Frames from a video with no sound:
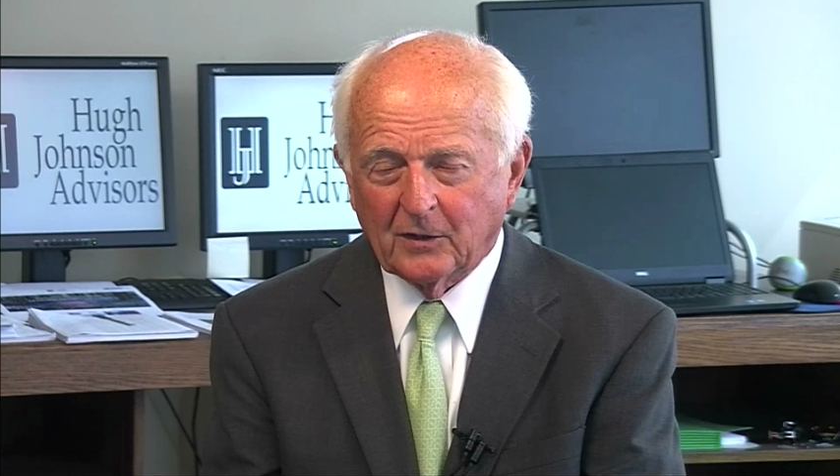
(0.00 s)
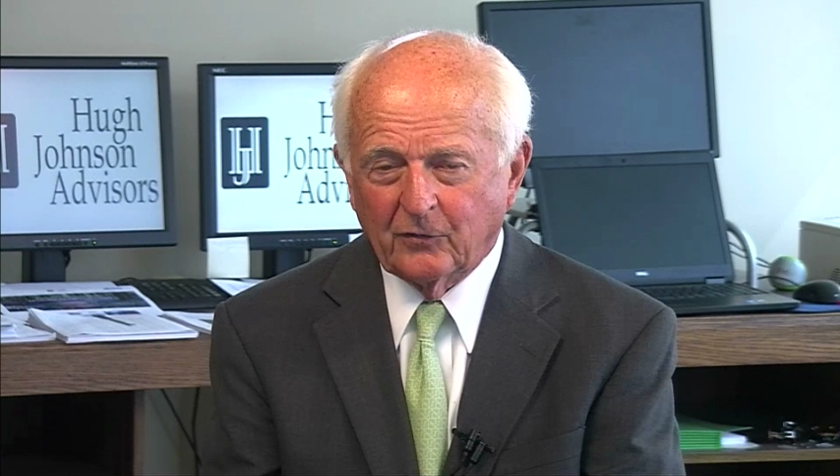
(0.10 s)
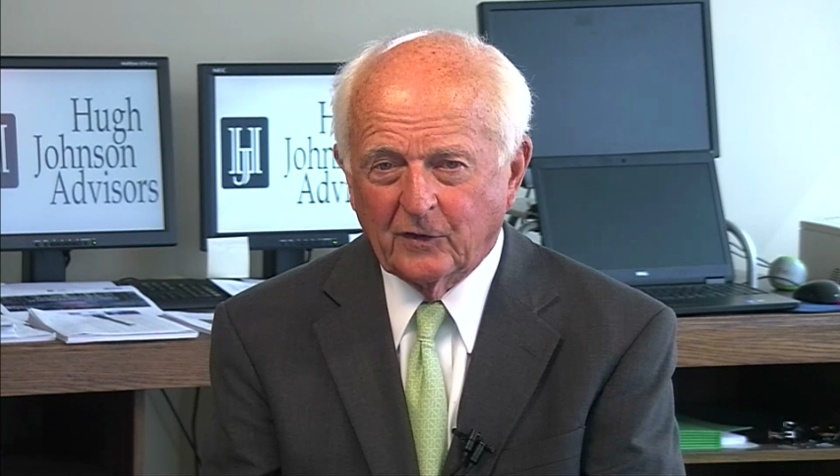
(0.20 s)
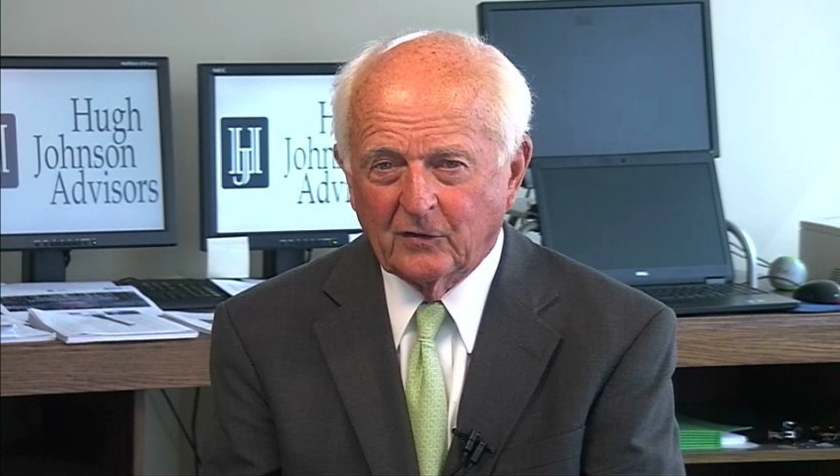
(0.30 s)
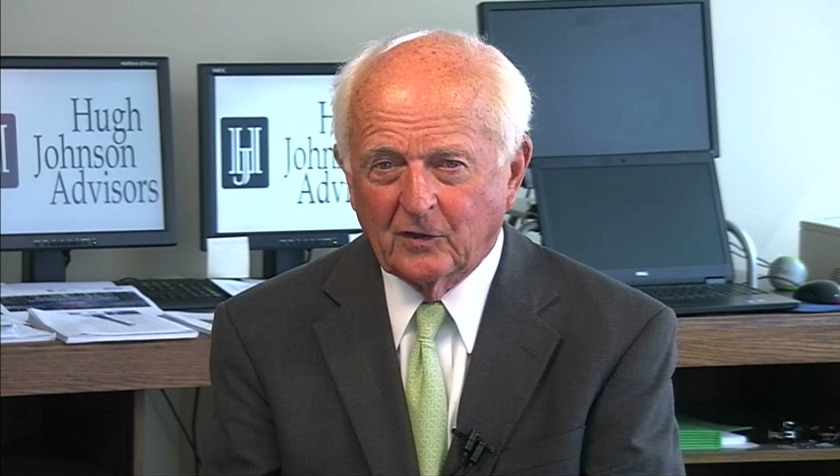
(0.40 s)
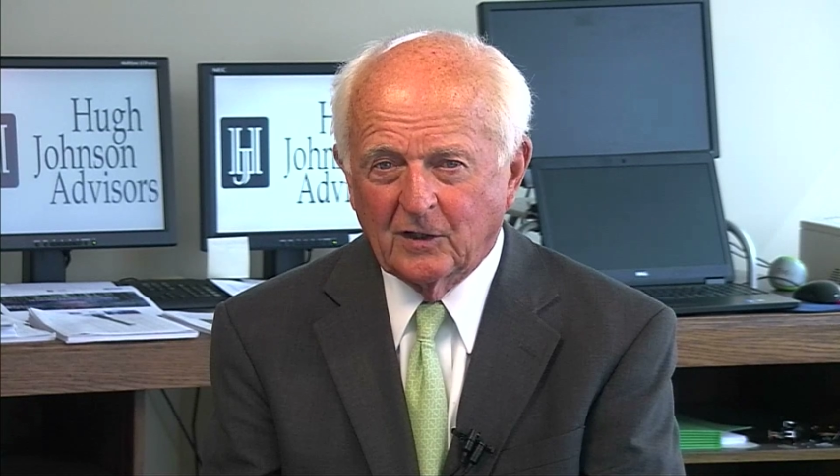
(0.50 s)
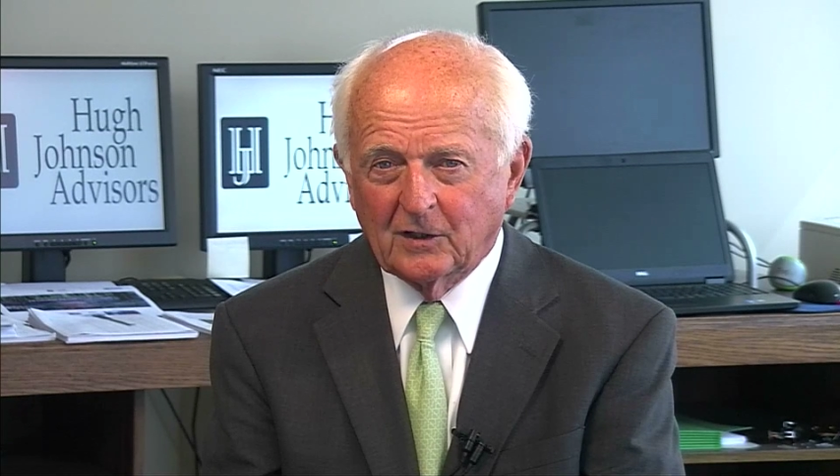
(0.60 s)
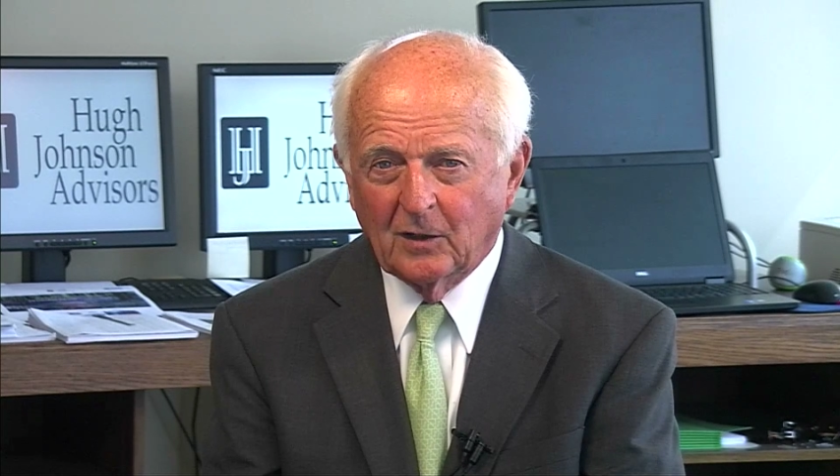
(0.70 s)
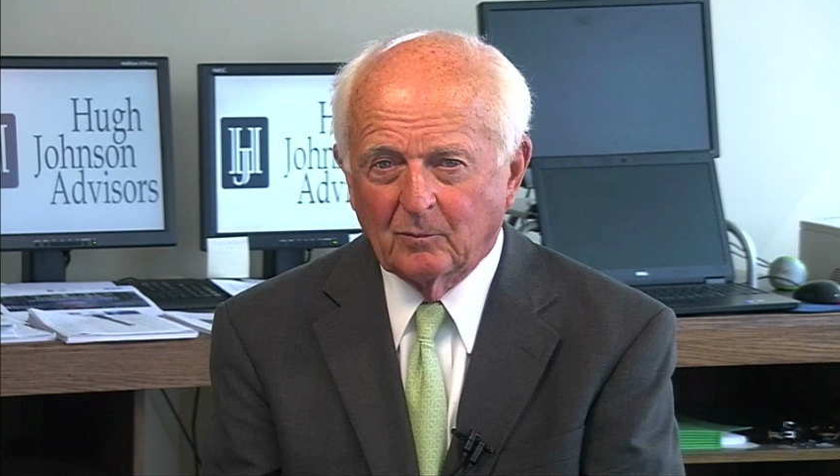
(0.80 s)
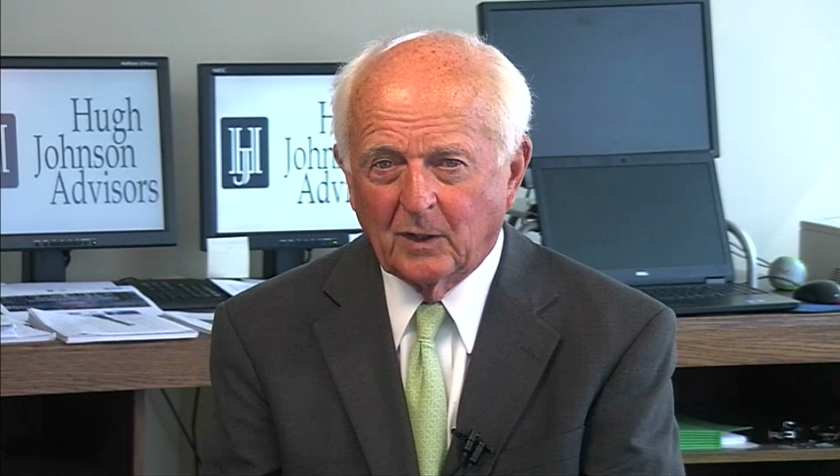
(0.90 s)
the fixed
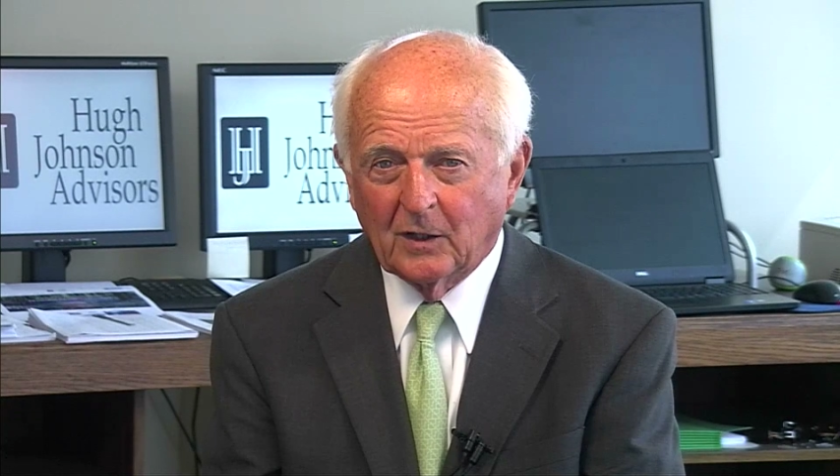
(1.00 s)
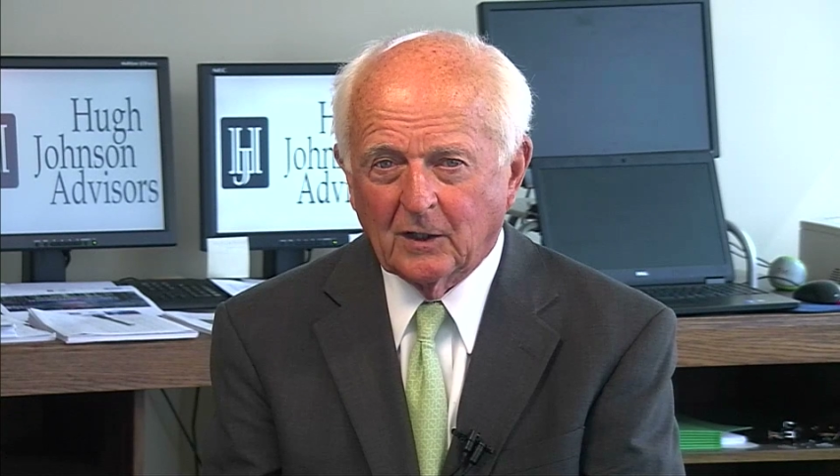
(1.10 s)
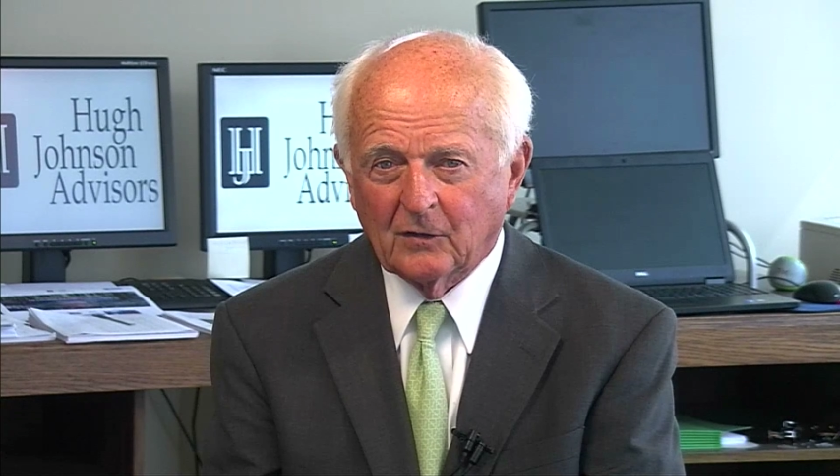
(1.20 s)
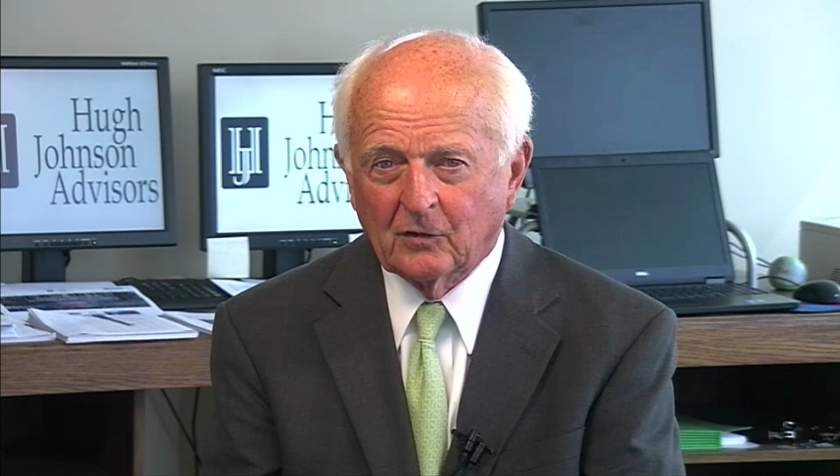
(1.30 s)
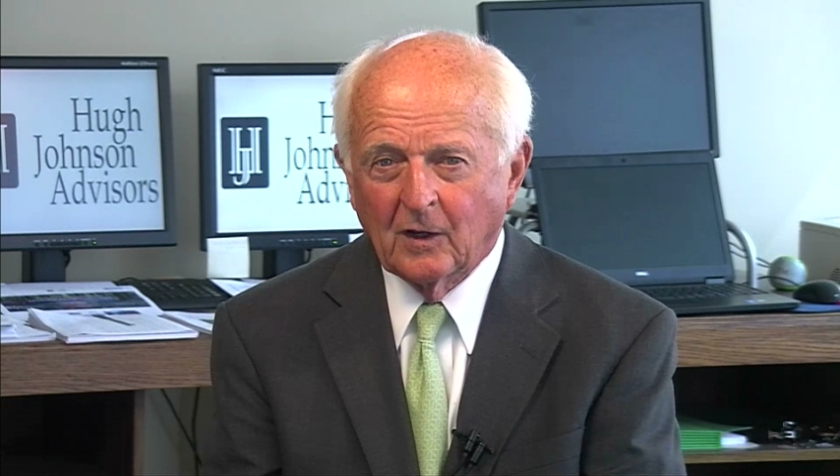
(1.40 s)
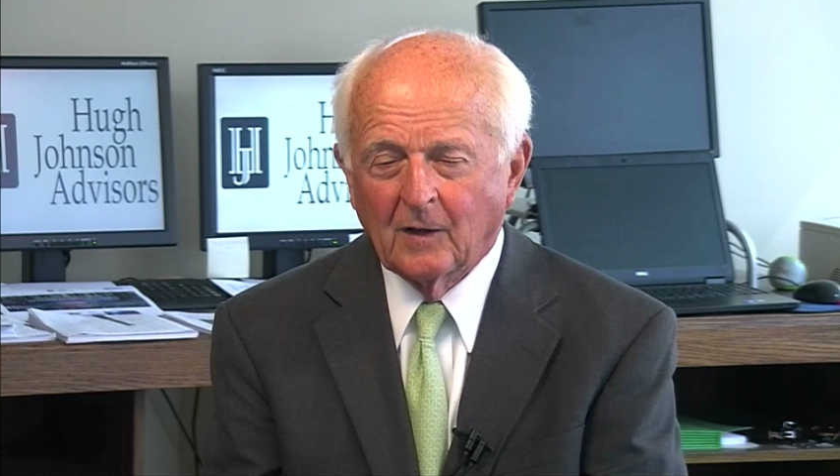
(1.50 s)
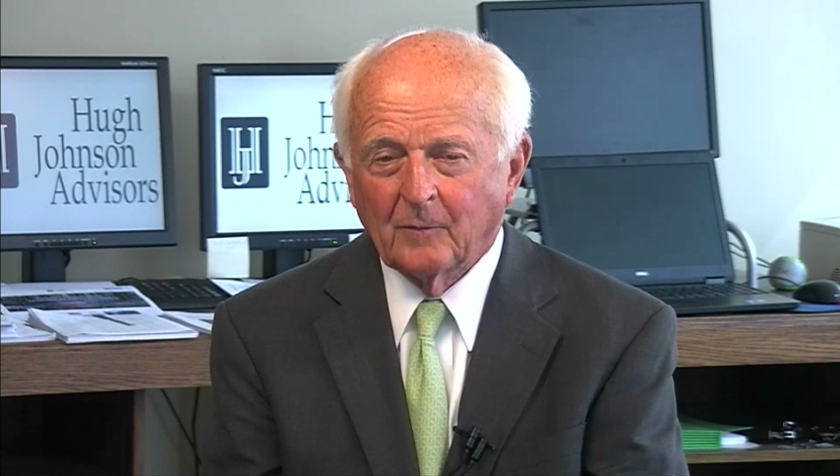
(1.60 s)
income markets.